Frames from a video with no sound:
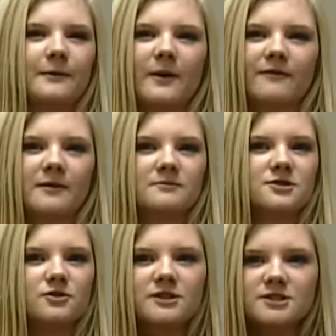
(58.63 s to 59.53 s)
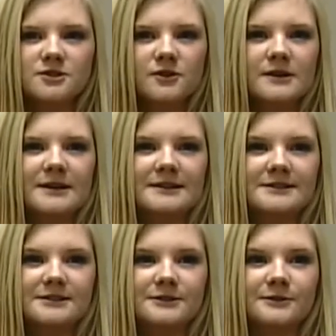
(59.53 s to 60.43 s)
went from short
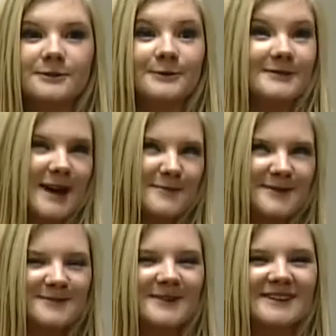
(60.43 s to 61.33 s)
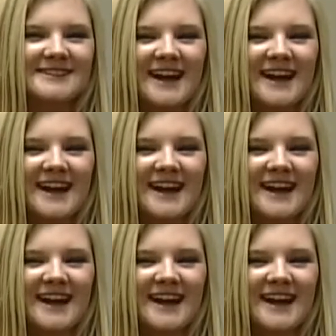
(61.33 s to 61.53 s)
stories to chapter books,